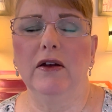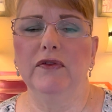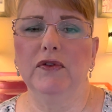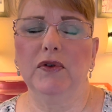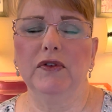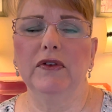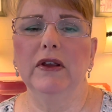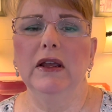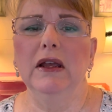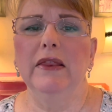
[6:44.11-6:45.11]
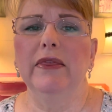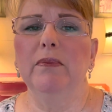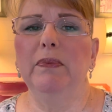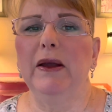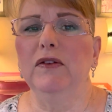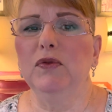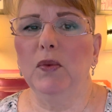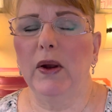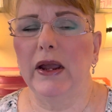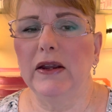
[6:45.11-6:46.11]
Of course, the best
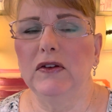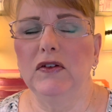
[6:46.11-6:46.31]
way